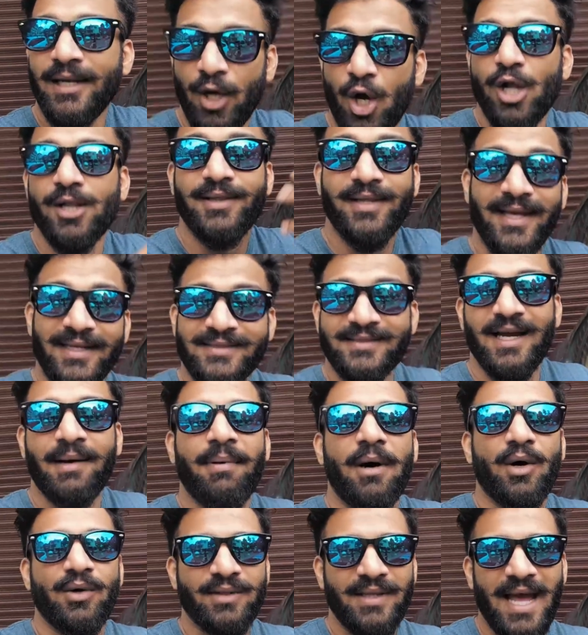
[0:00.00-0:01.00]
all this
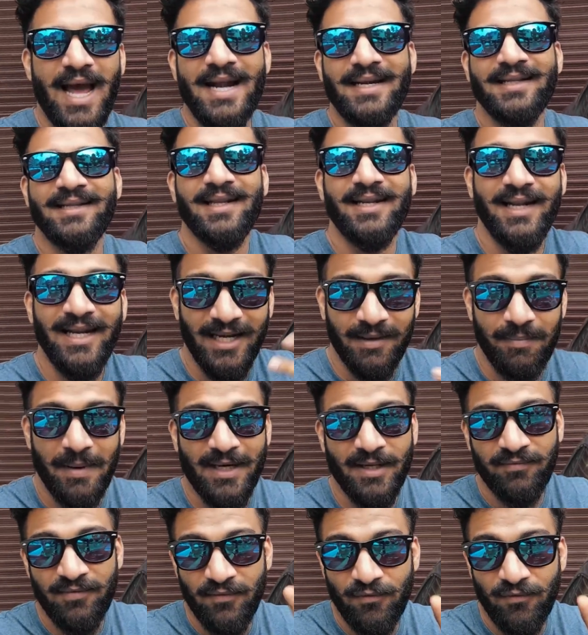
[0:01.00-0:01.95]
about that in the later part of the